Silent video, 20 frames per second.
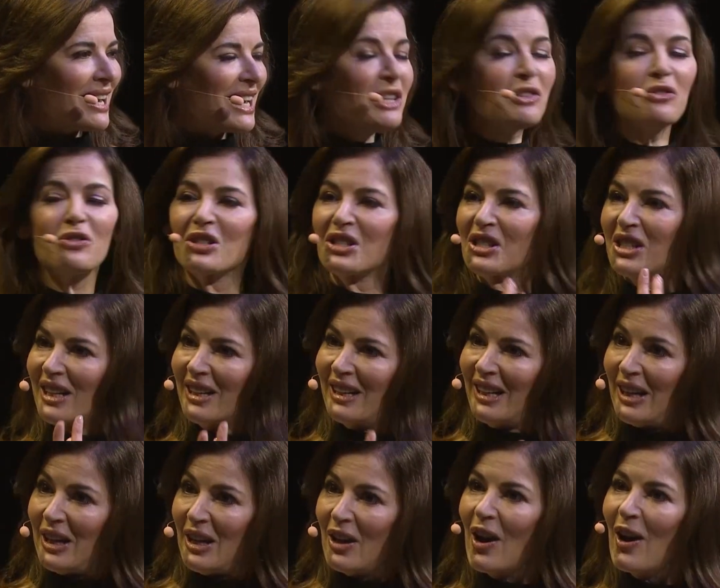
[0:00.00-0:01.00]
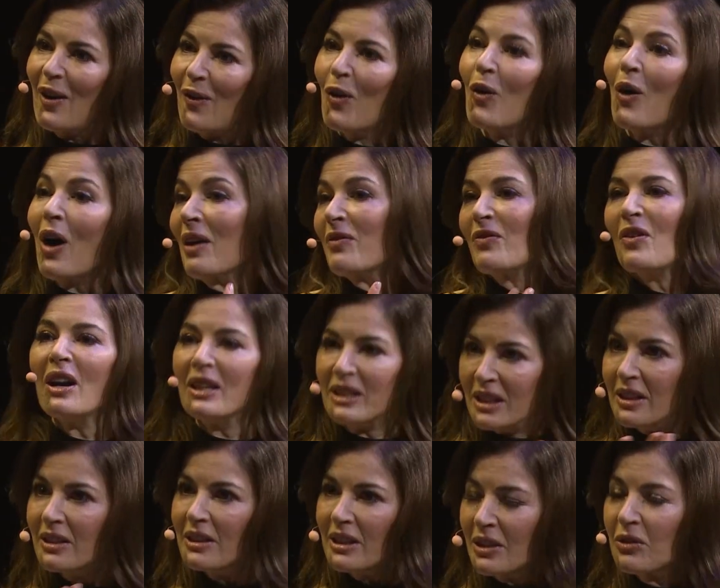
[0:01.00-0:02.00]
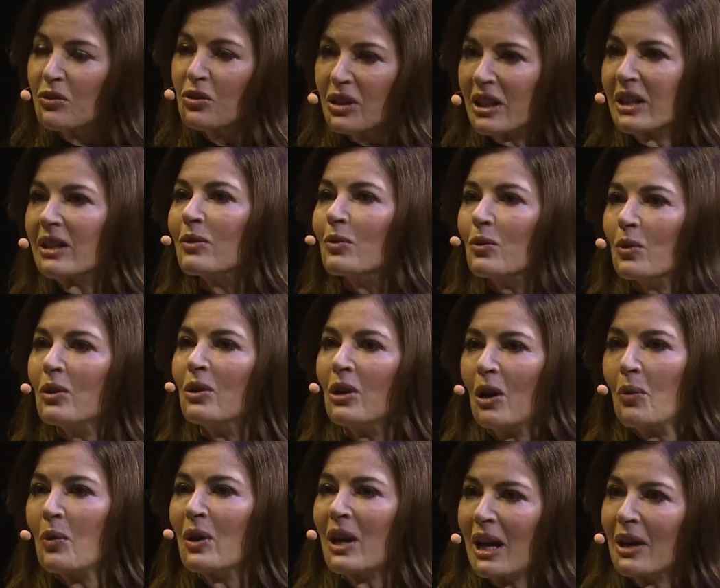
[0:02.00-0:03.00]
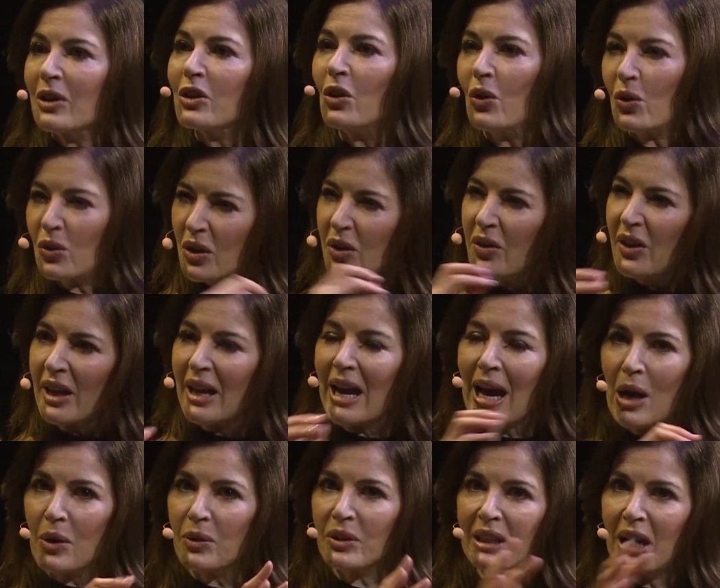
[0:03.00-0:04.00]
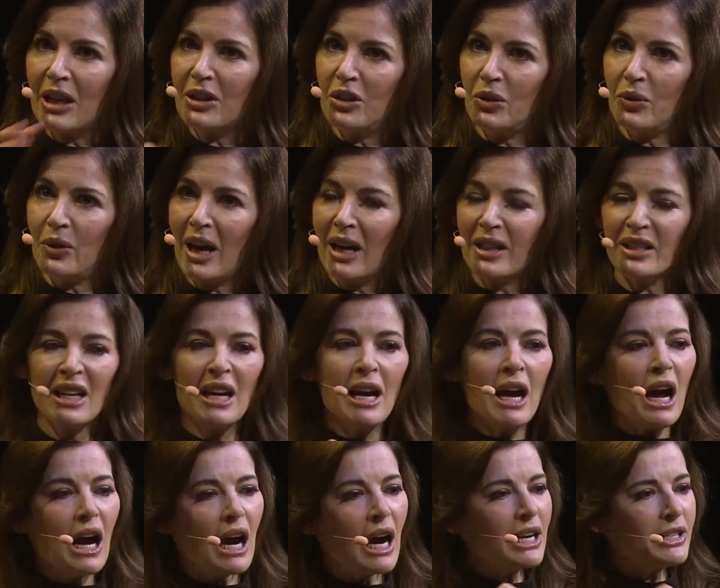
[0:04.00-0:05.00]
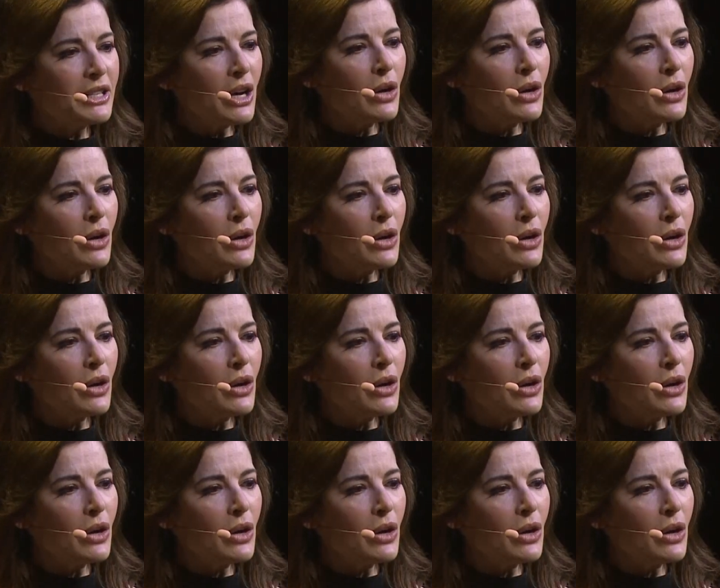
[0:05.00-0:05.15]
interestingly, or I find it interesting, when I cook, to think, how can I do that? I